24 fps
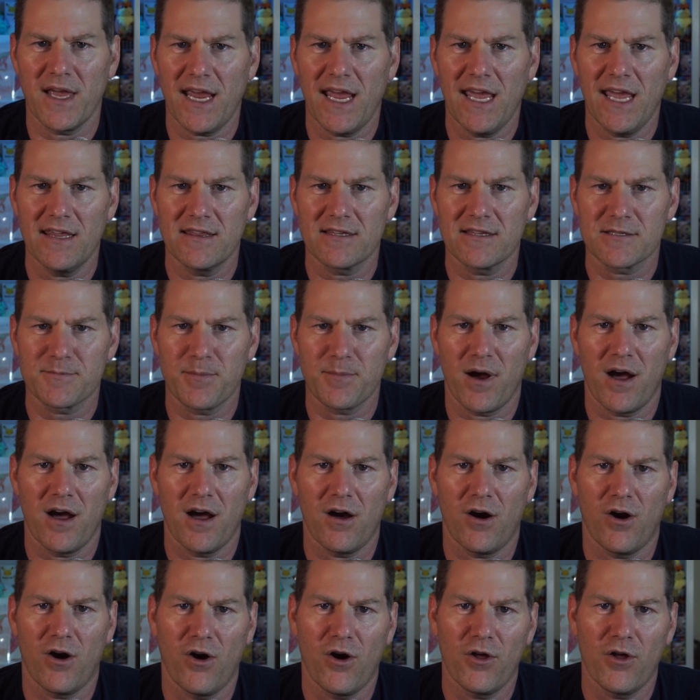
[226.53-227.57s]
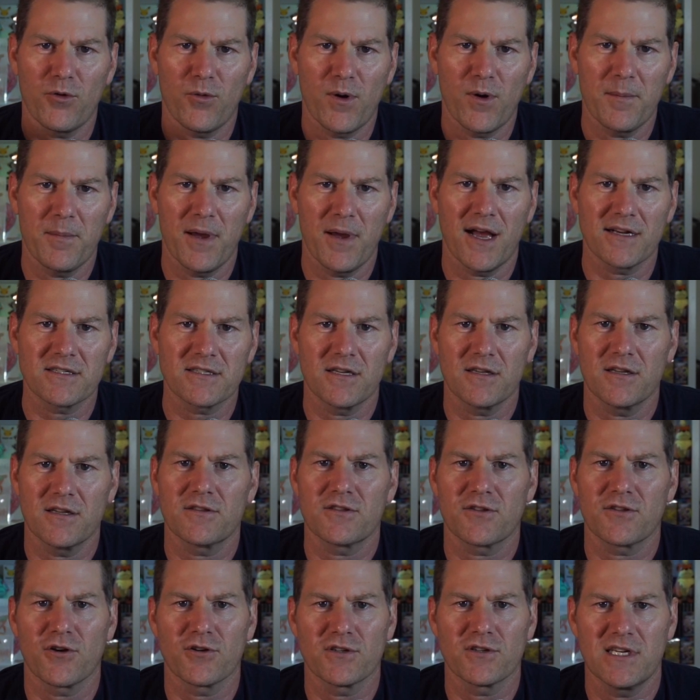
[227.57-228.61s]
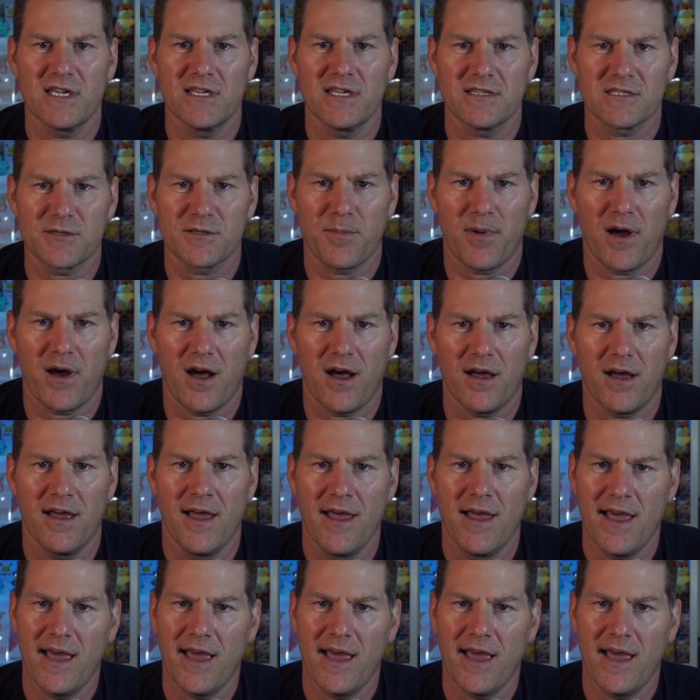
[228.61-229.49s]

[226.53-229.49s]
8th spot all the way back to the 13th spot,